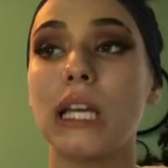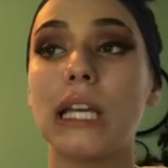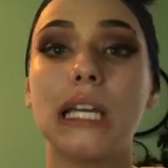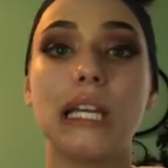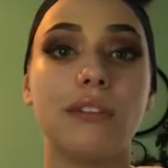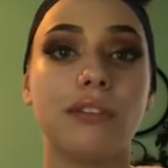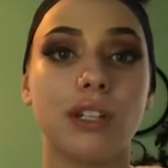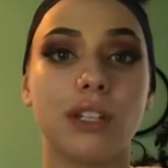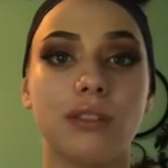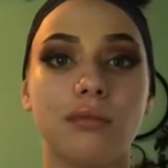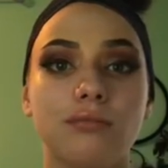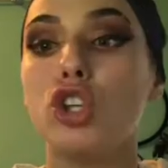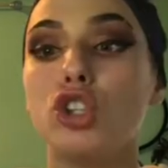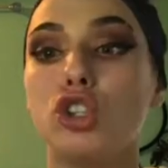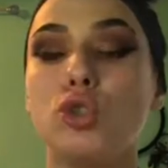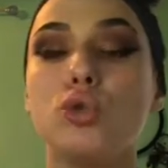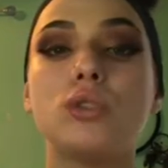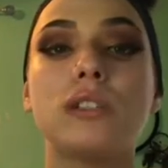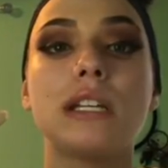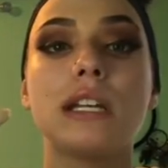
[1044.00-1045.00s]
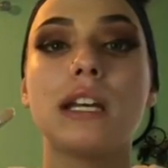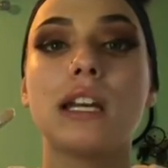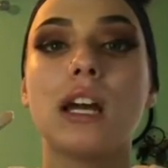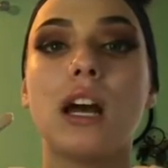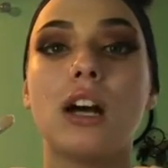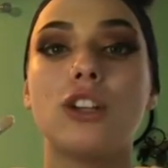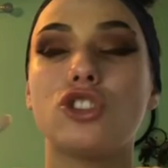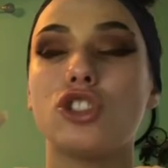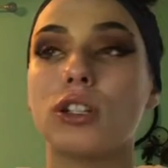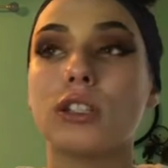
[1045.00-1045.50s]
even, using
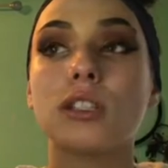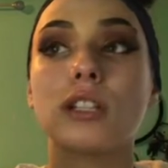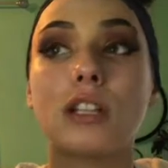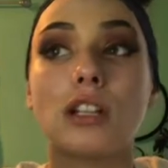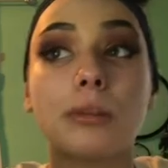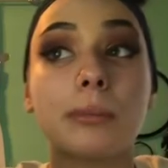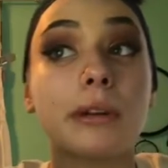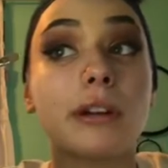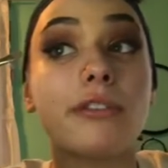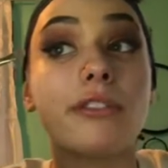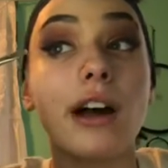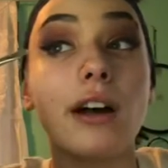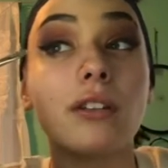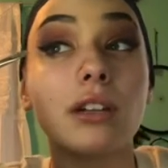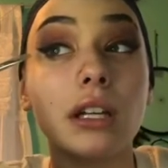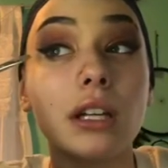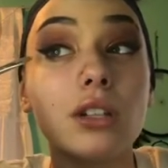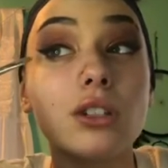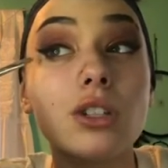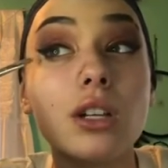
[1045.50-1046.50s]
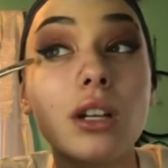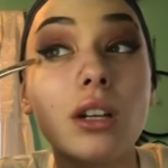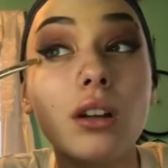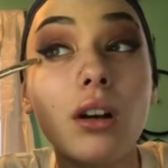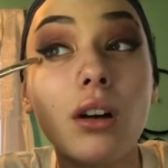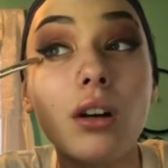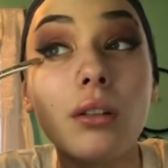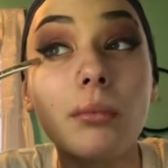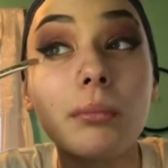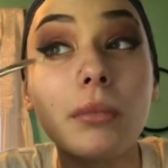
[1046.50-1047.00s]
just a little bit of foundation
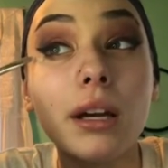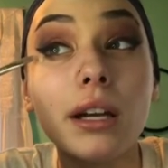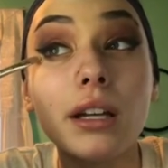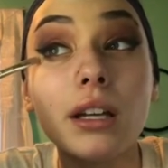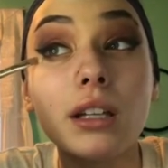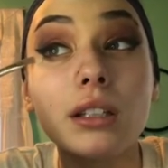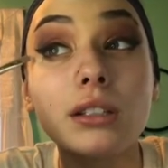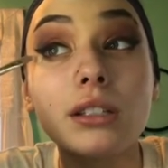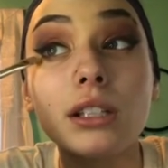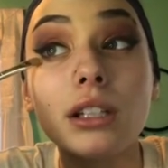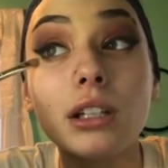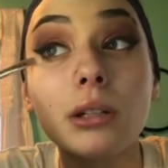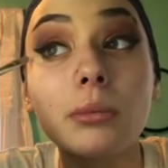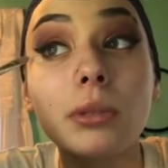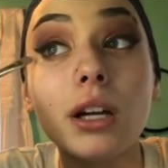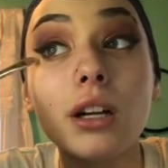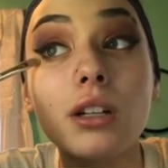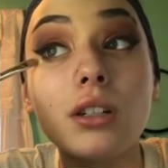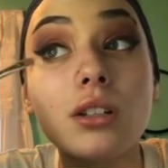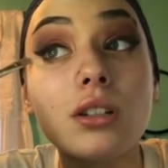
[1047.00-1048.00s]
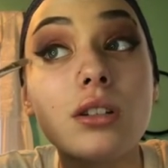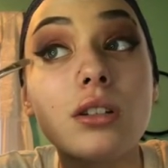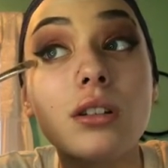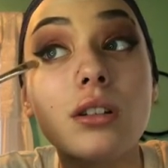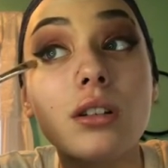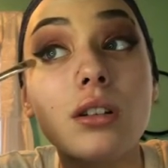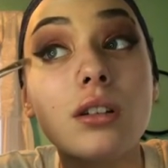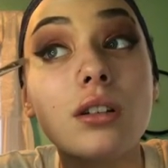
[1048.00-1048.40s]
on my concealer brush.